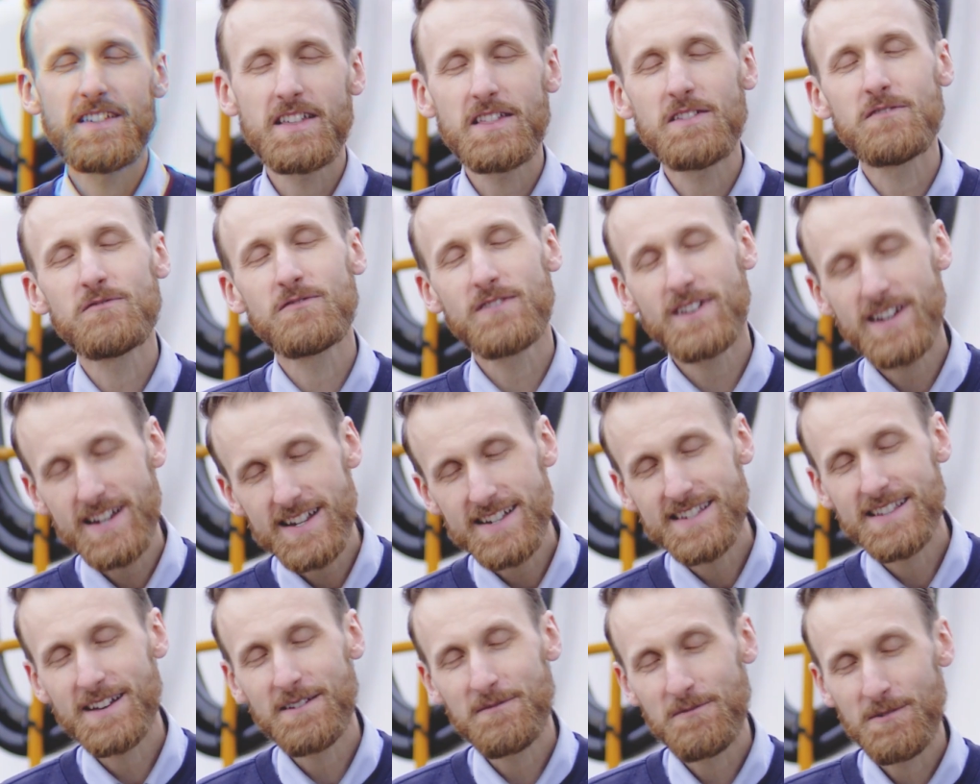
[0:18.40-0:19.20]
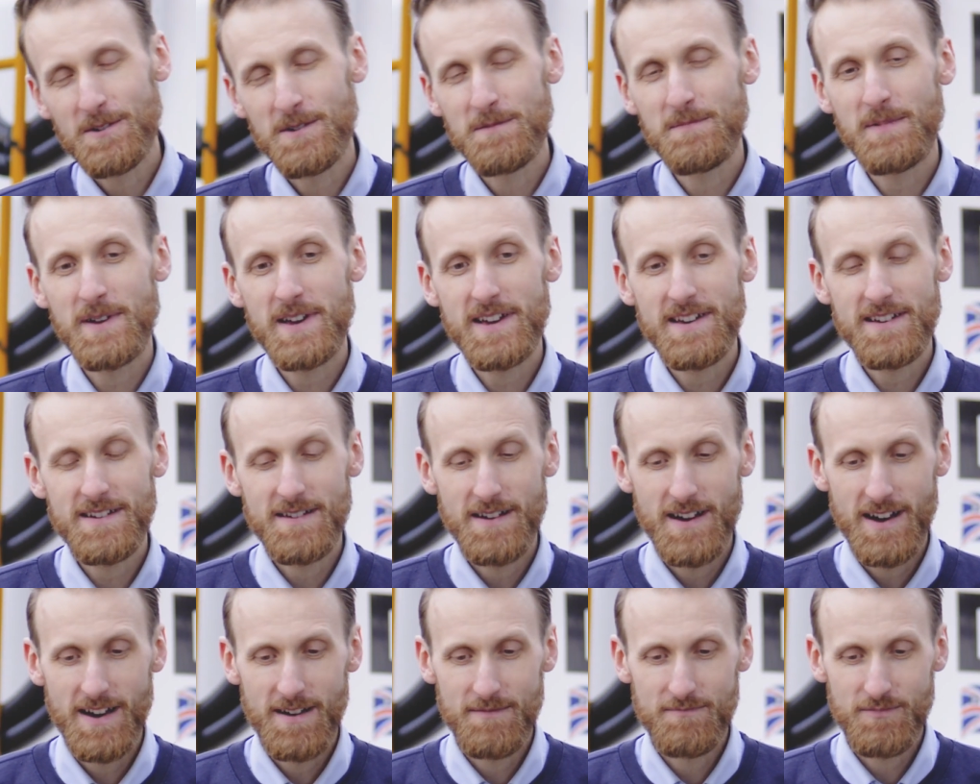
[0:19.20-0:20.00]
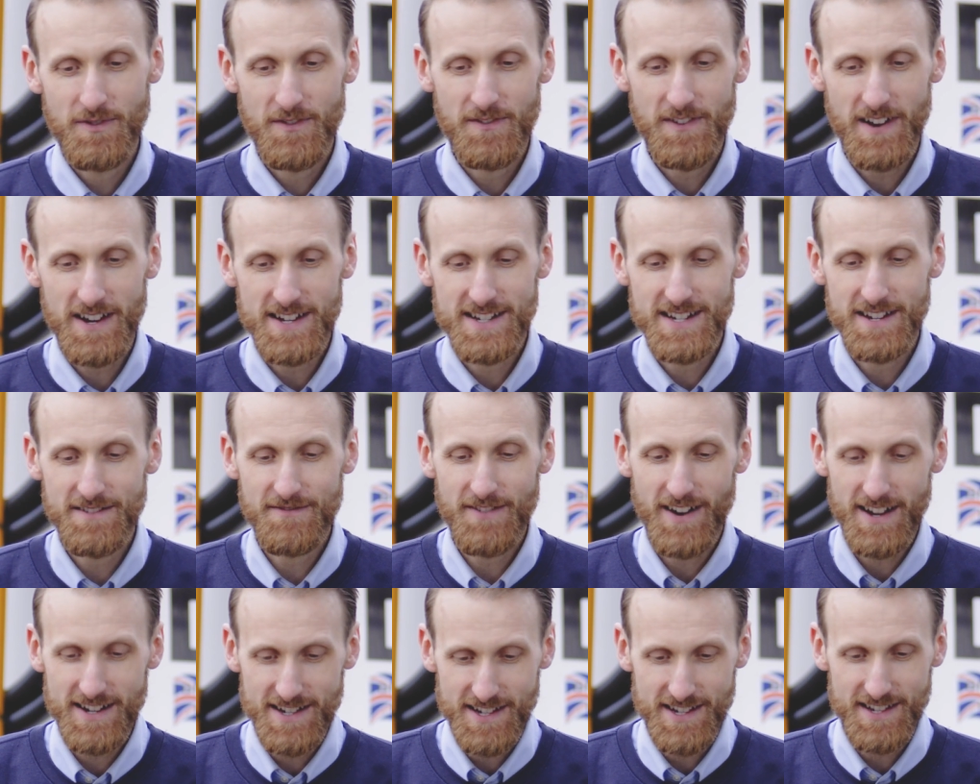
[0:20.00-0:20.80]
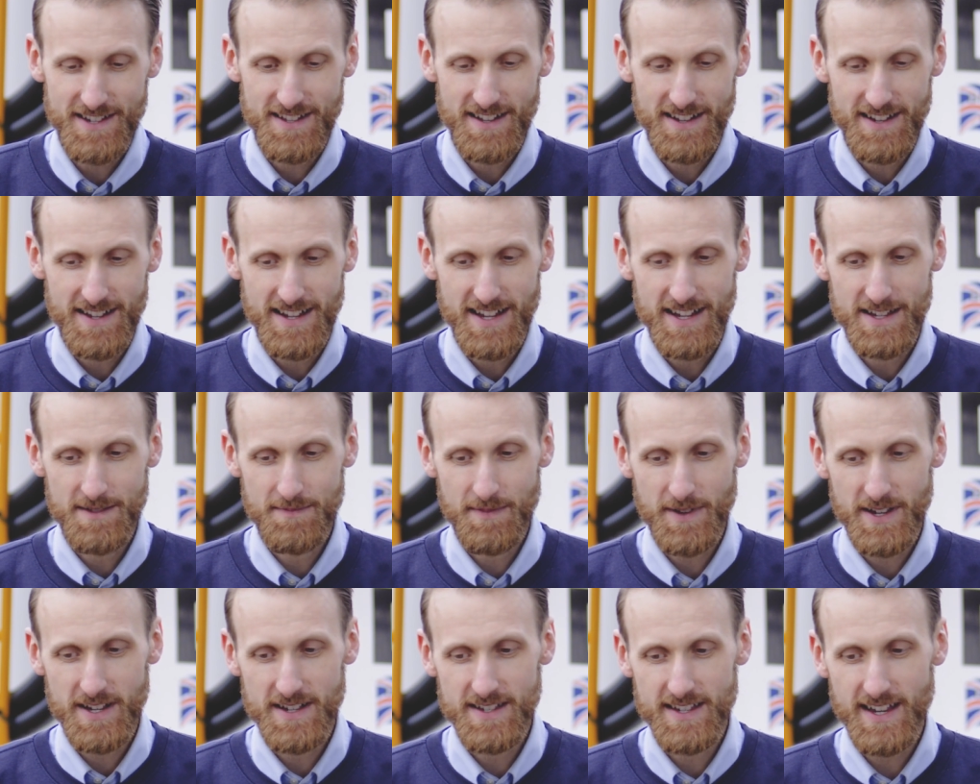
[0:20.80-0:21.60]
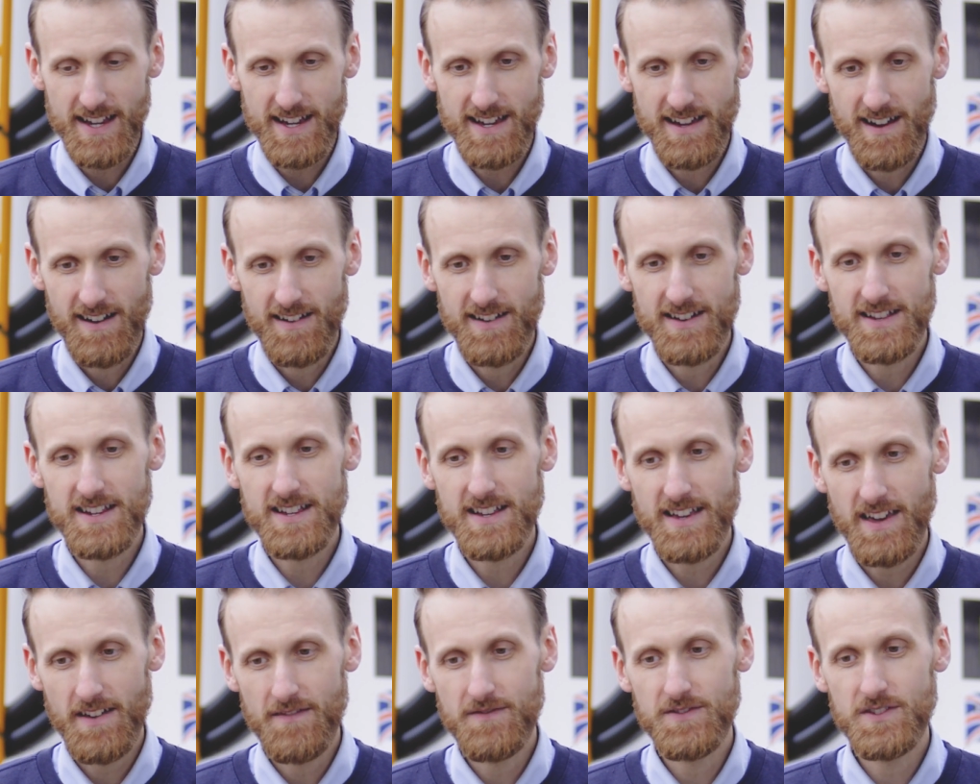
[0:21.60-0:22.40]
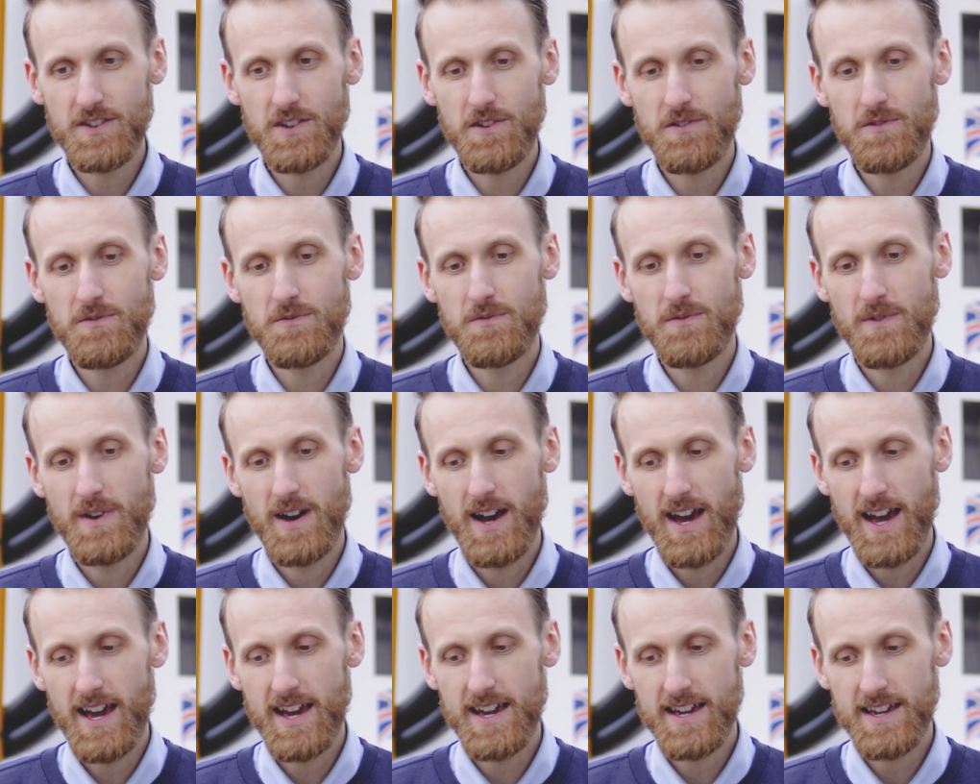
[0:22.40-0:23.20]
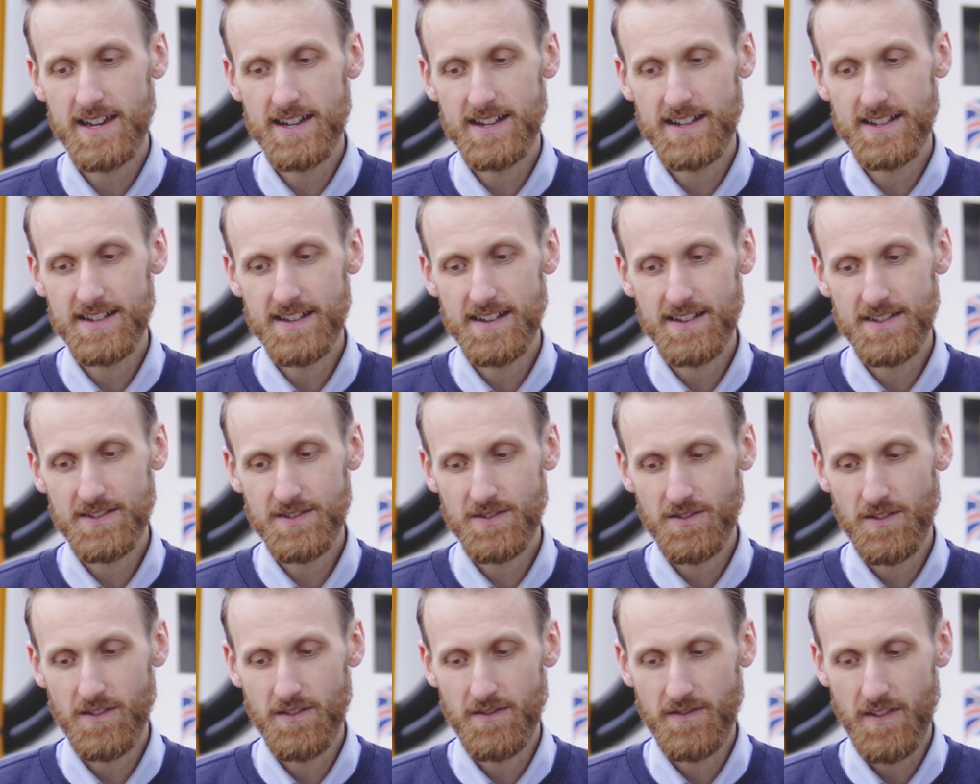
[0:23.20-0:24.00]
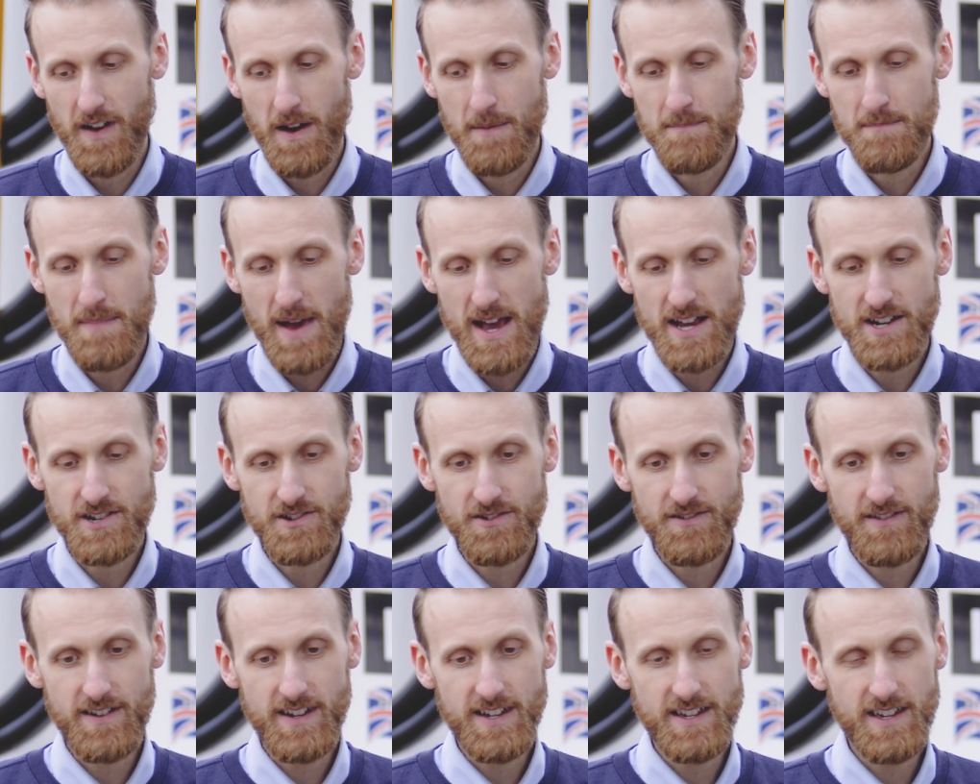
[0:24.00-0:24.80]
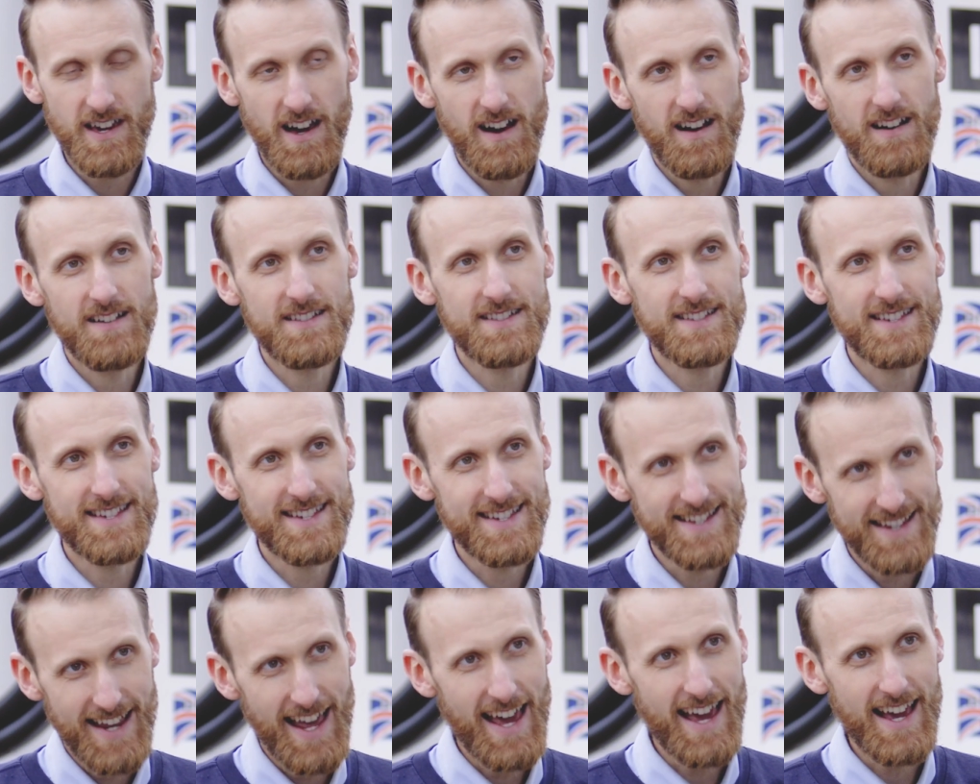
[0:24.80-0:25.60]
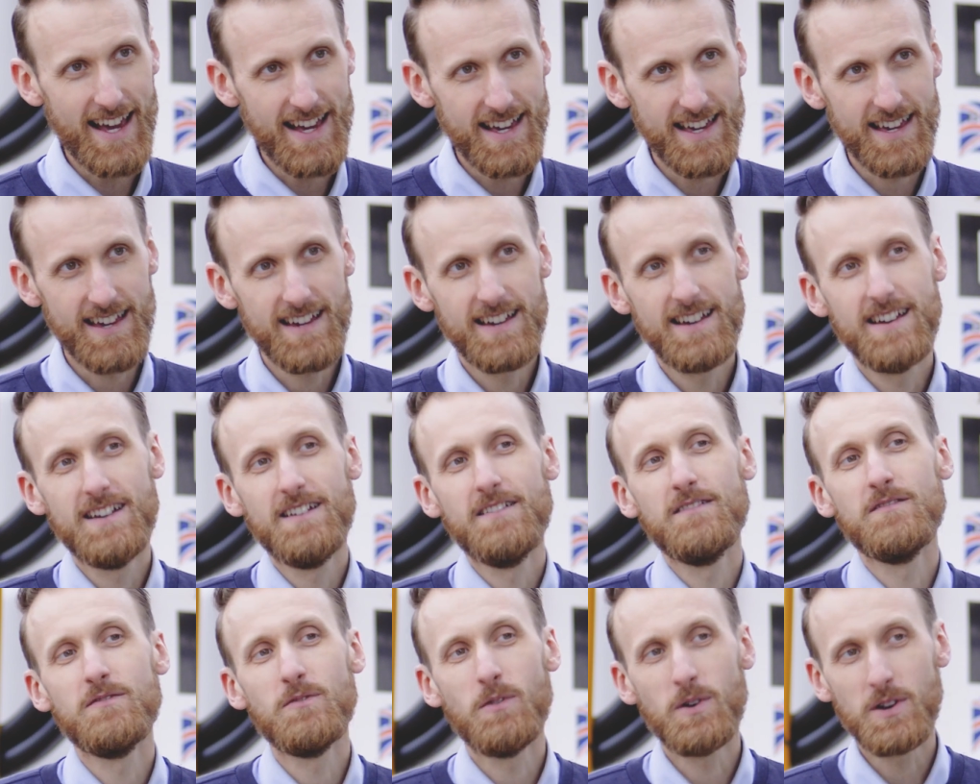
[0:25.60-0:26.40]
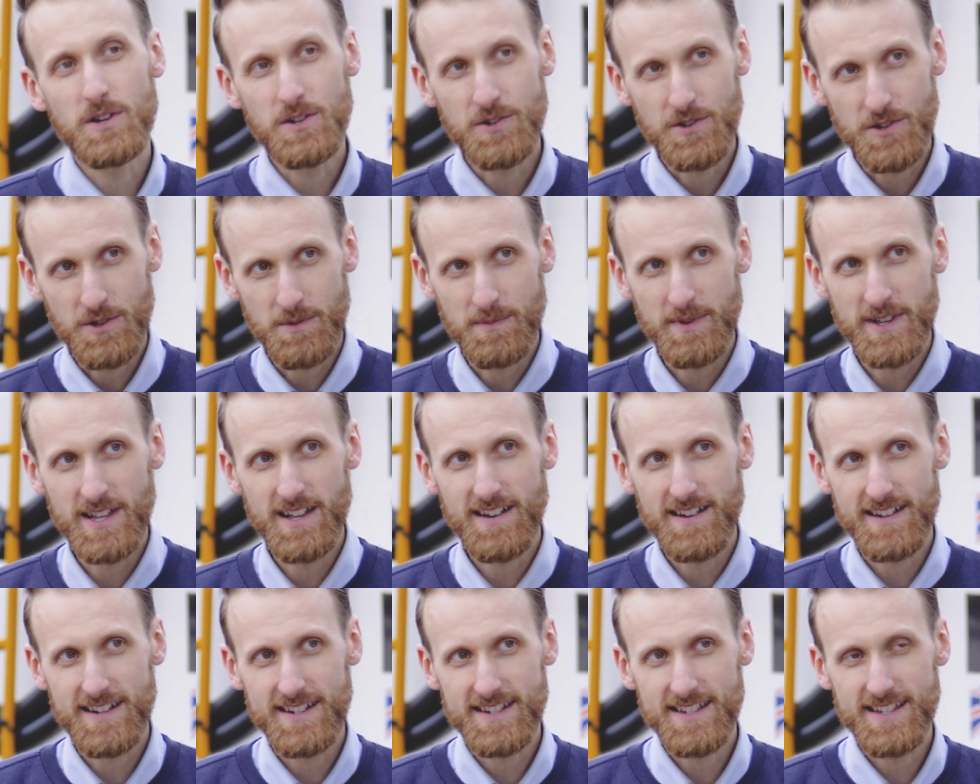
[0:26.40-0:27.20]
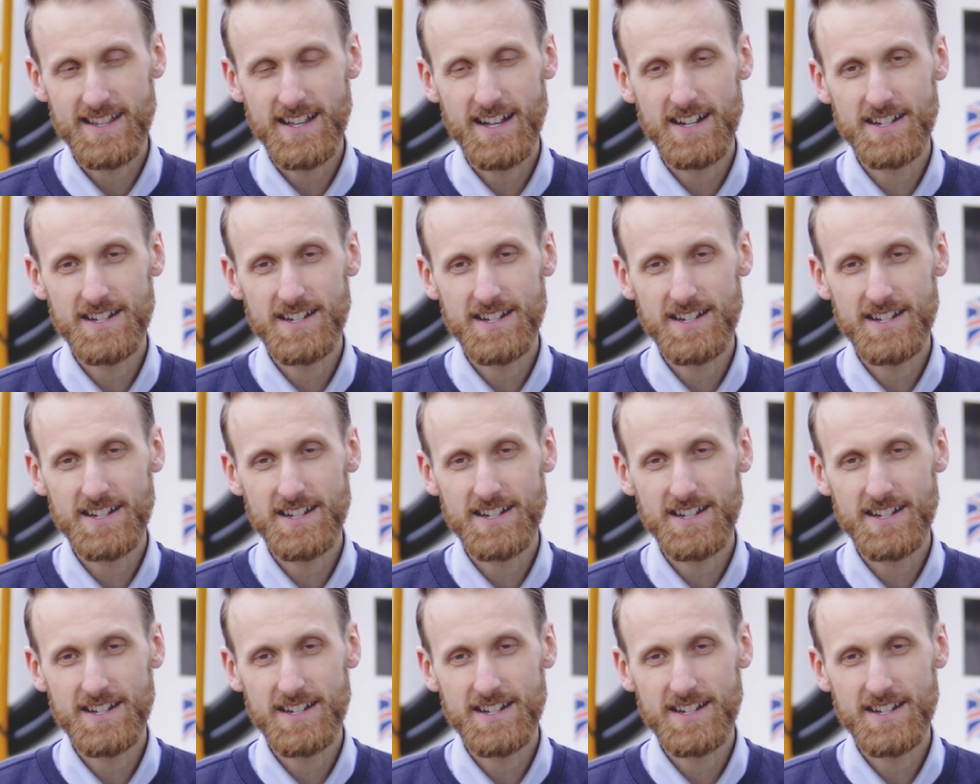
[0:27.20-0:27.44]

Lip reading: I think the reason I want to be professionally registered is because it kind of gives you a sort of a measuring yardstick for what you should be like as an